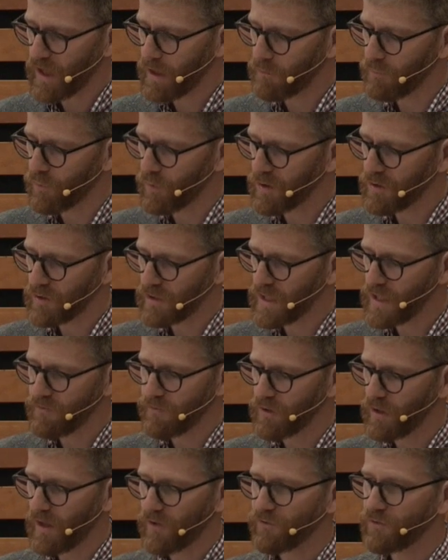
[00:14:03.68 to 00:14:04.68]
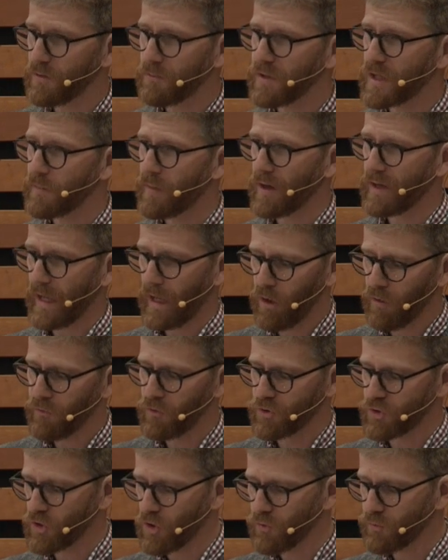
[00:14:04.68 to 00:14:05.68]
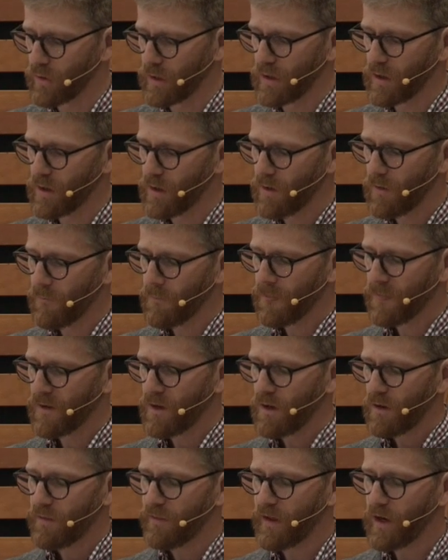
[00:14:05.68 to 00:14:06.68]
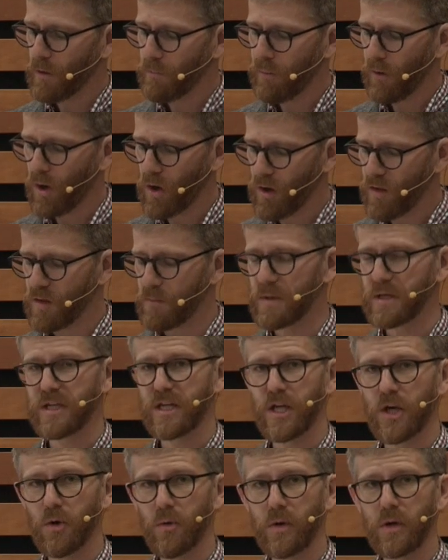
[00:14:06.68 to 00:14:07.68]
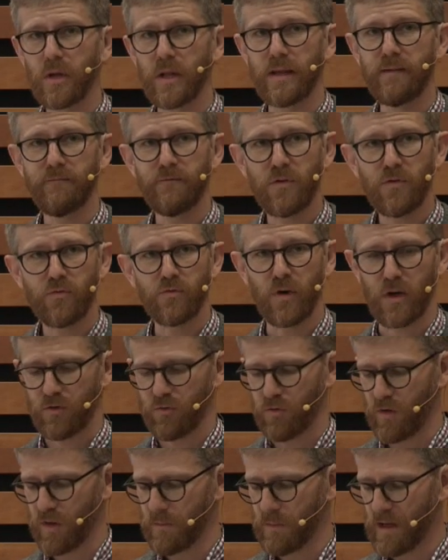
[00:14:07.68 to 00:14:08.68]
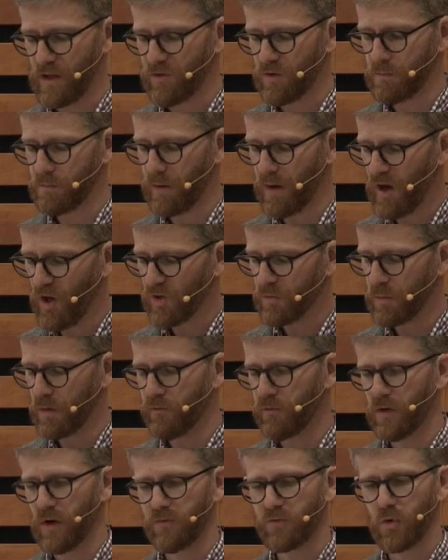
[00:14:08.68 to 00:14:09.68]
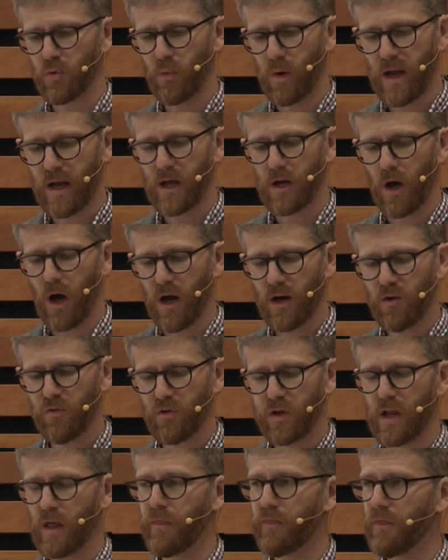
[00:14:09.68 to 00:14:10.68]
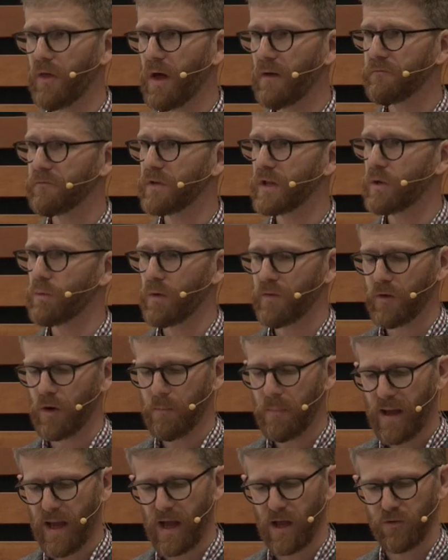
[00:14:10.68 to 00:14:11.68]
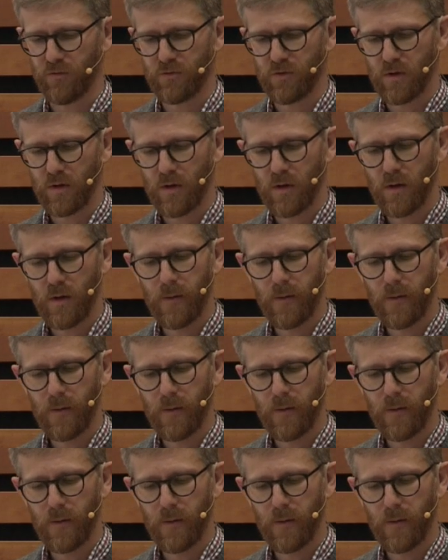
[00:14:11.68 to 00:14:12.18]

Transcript: care and parental leave are not simply about health or children. They are part of the material infrastructure that makes it possible for us to reckon honestly and thoughtfully with our past.